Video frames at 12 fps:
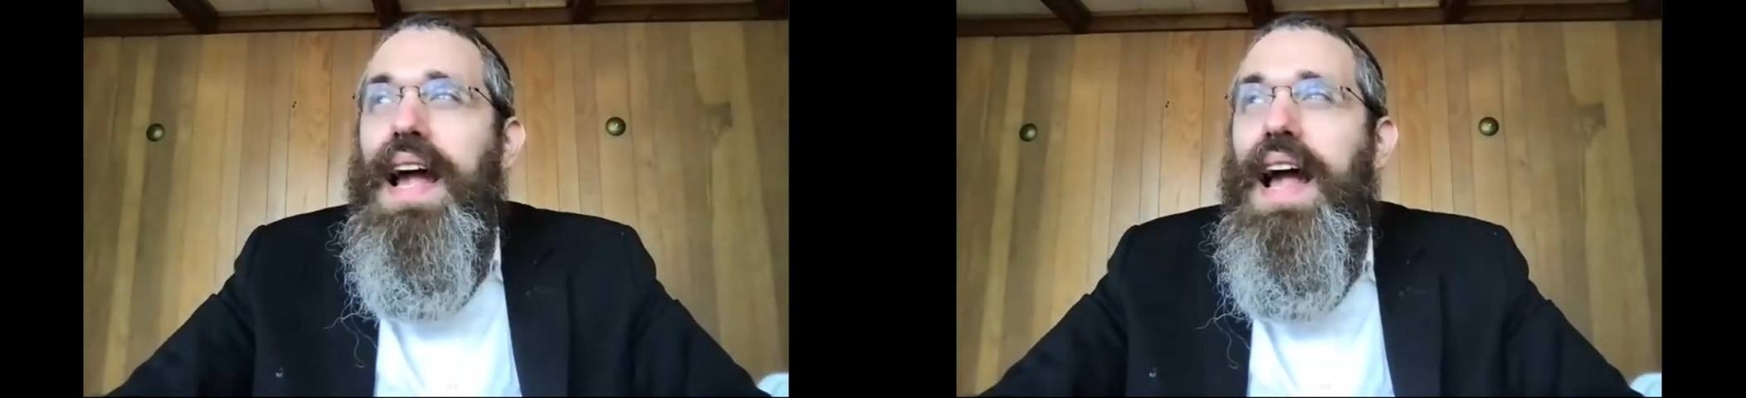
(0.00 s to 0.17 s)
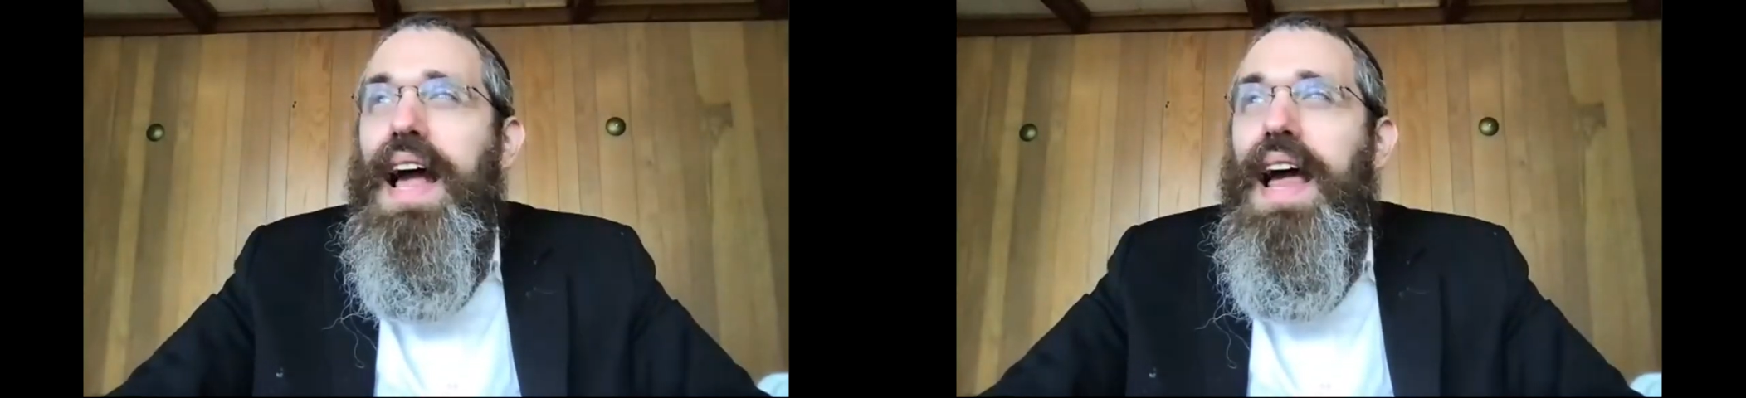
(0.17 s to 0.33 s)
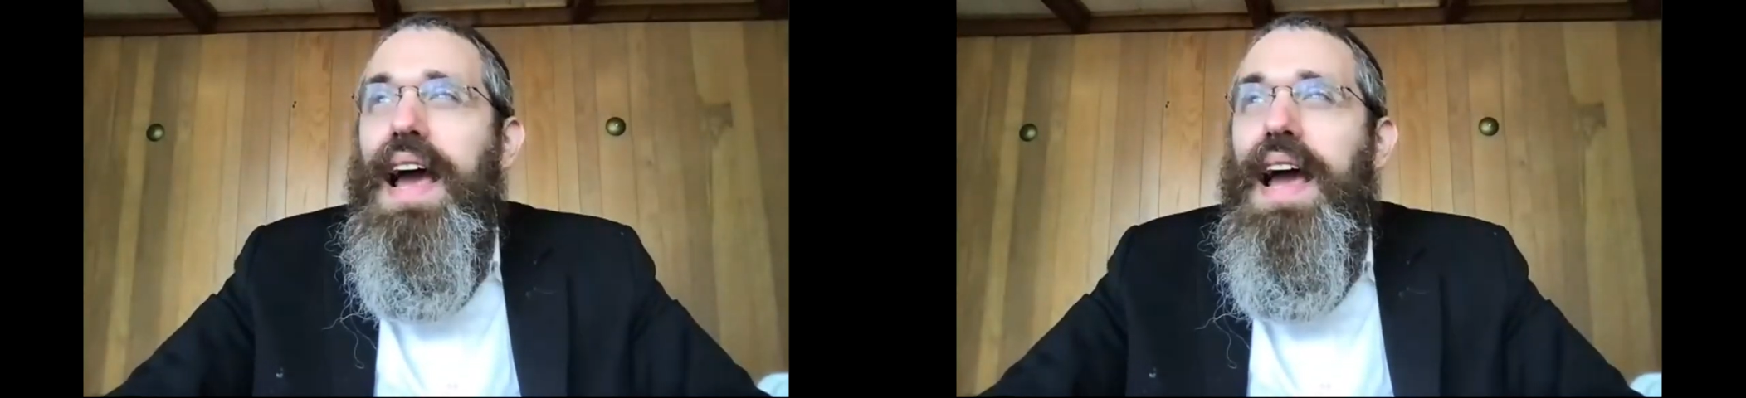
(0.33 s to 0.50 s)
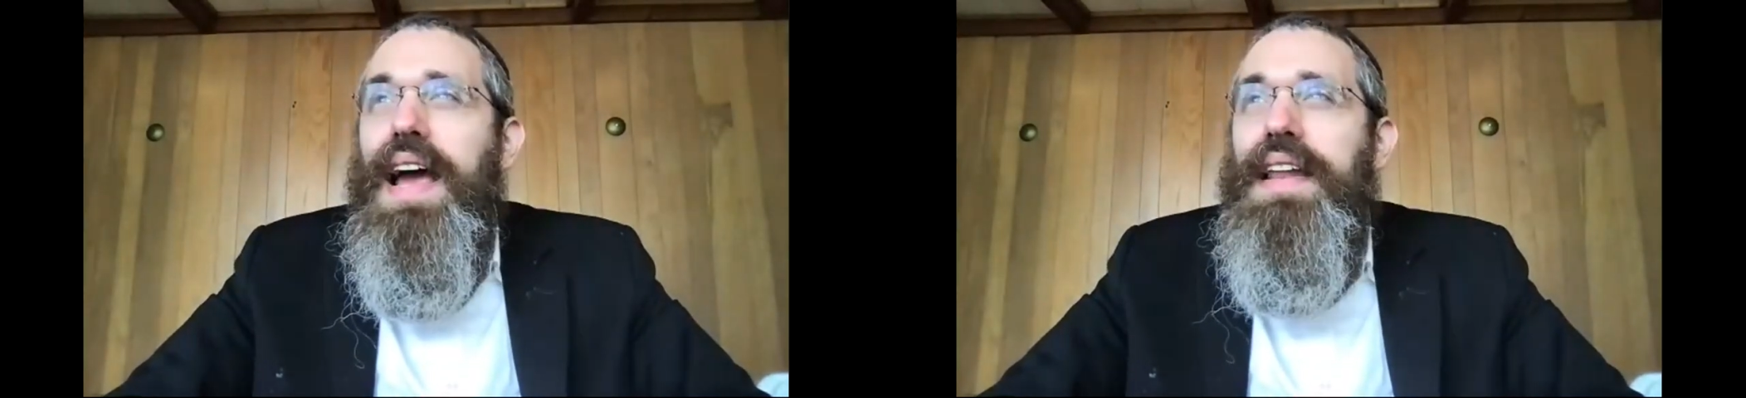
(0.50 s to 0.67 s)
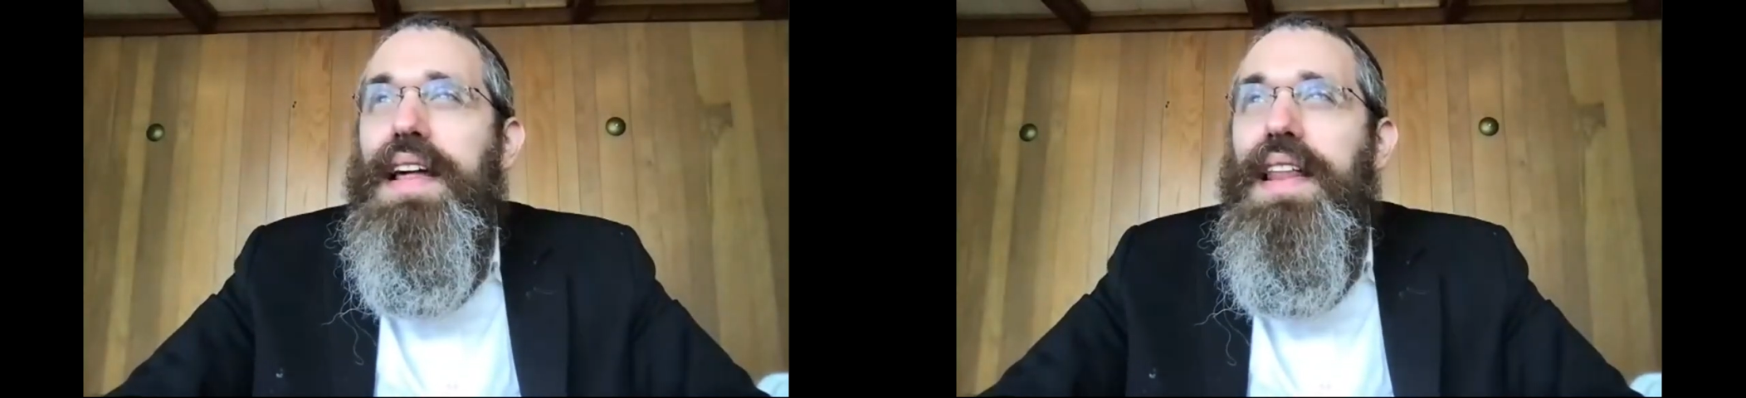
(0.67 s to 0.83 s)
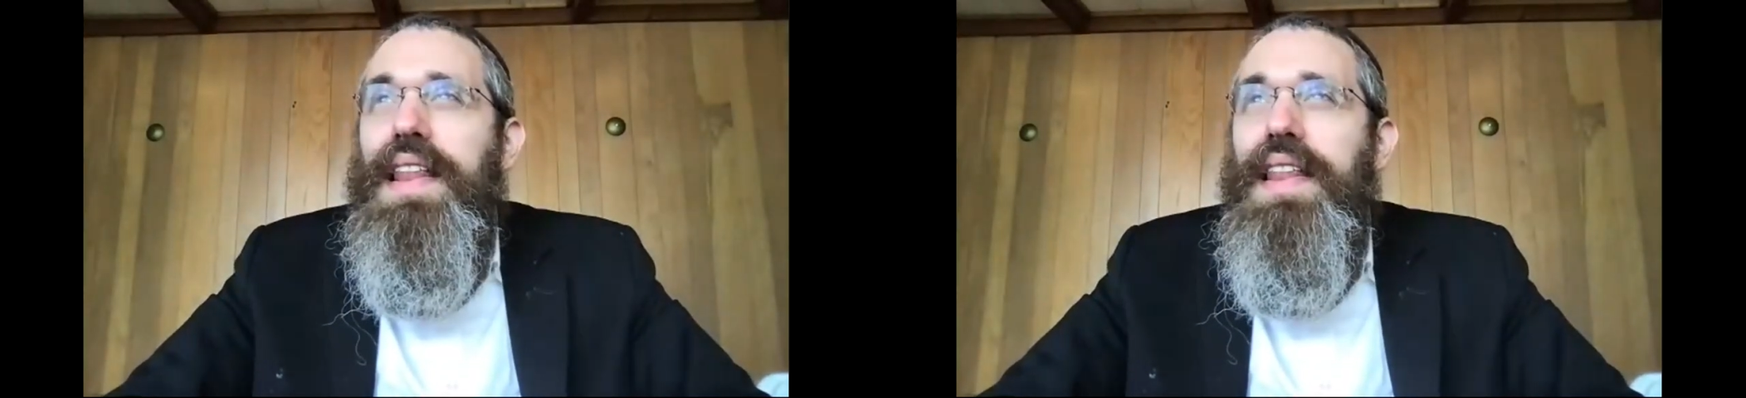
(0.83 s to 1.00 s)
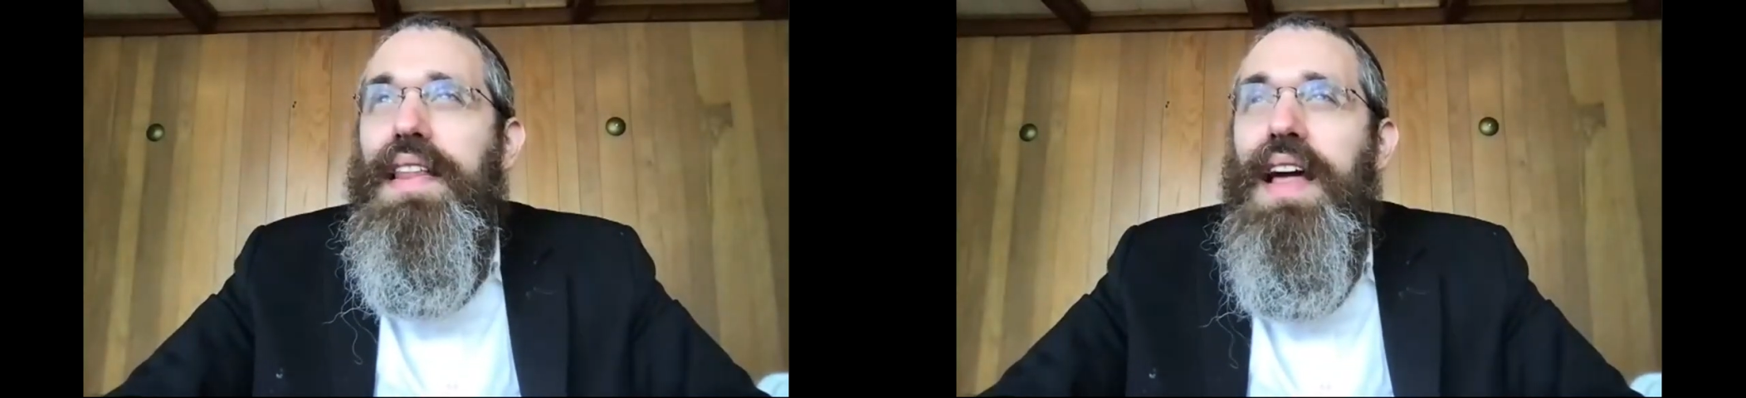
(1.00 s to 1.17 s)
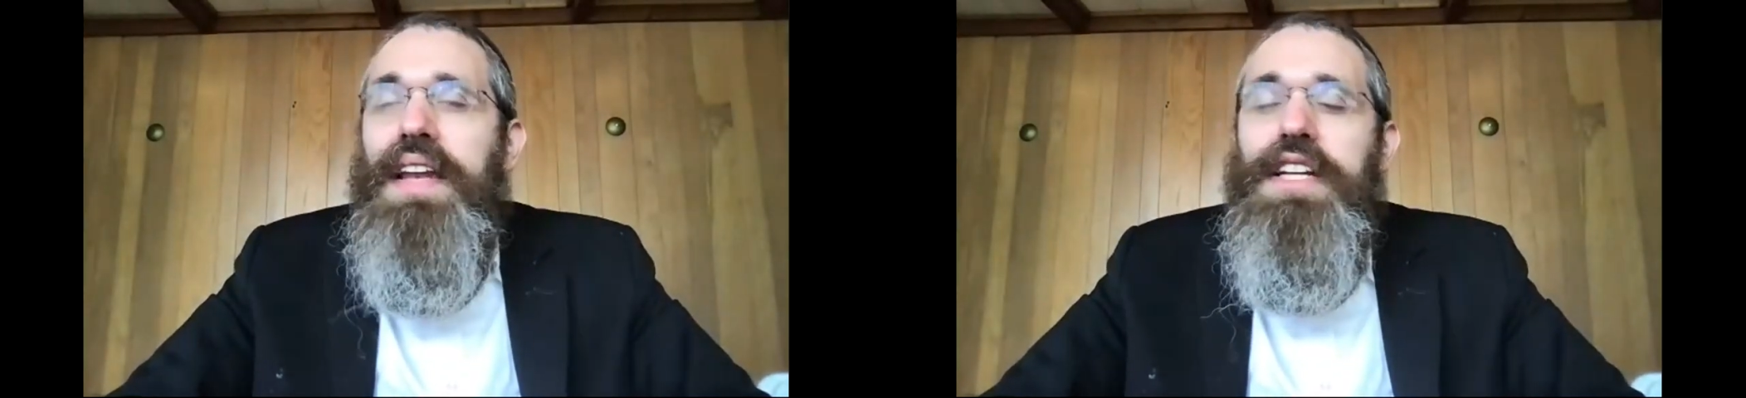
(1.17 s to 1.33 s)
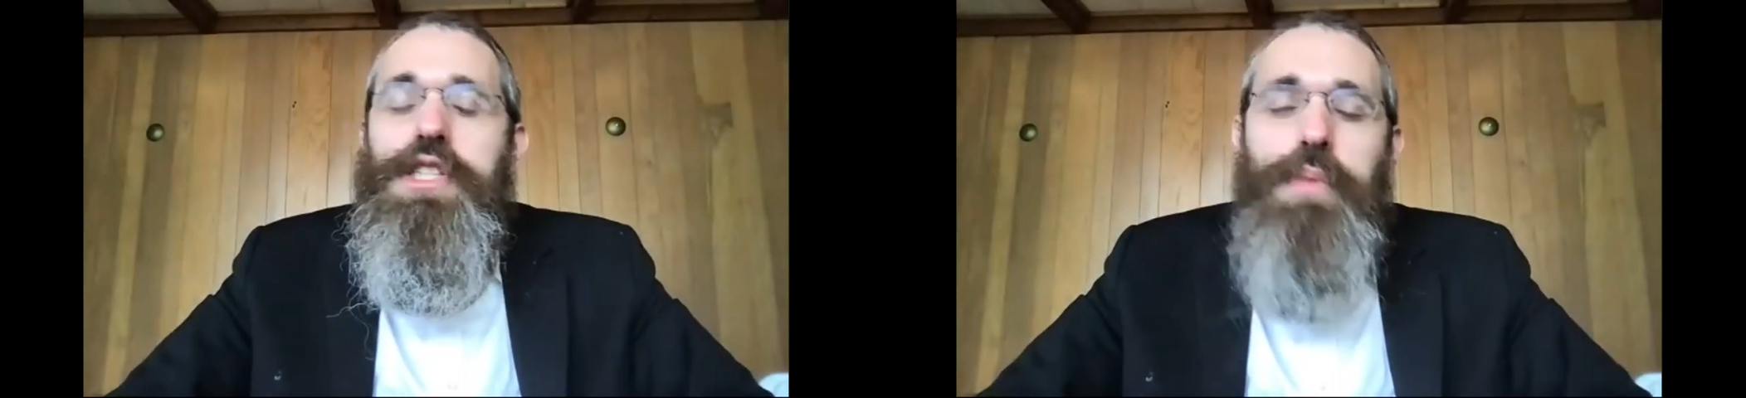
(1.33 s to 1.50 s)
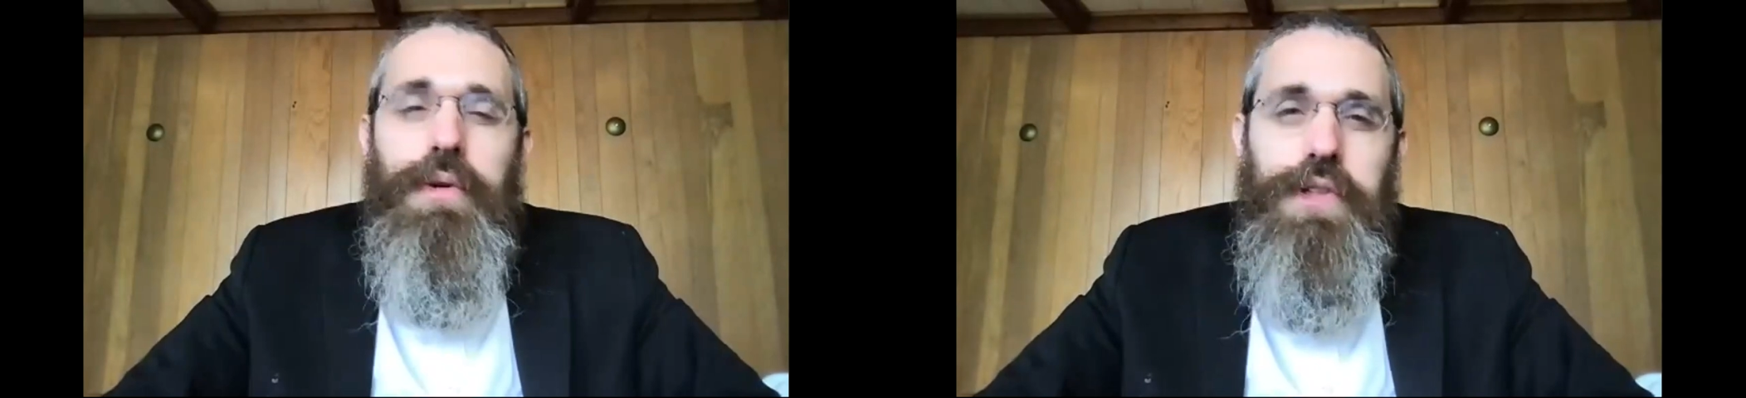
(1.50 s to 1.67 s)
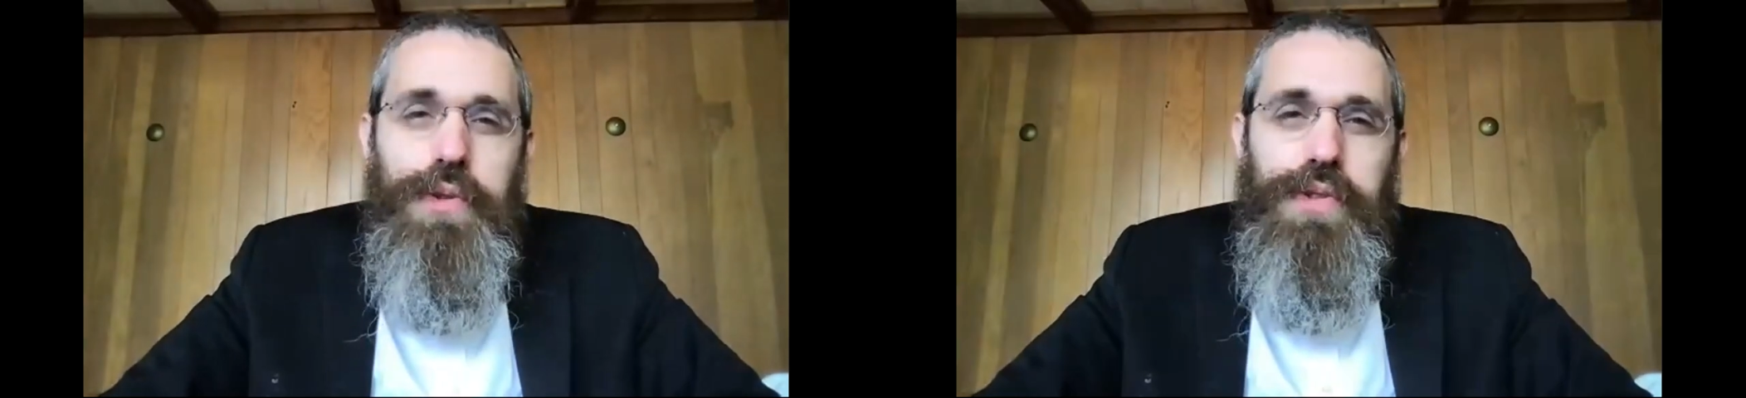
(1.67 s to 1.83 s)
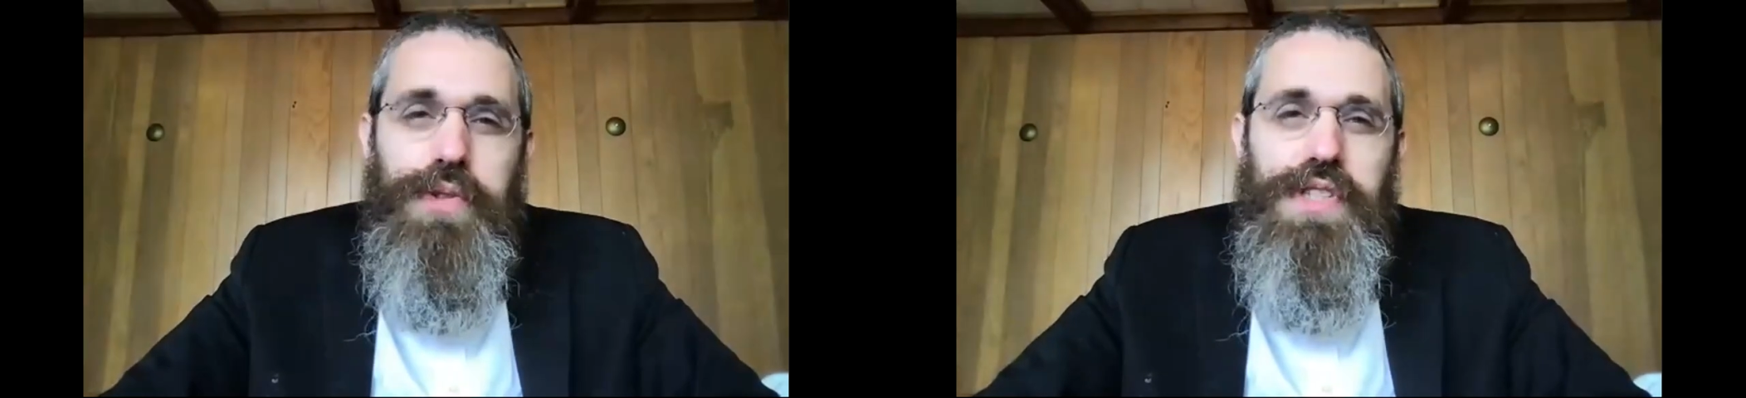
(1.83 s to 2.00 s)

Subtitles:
And any spiritual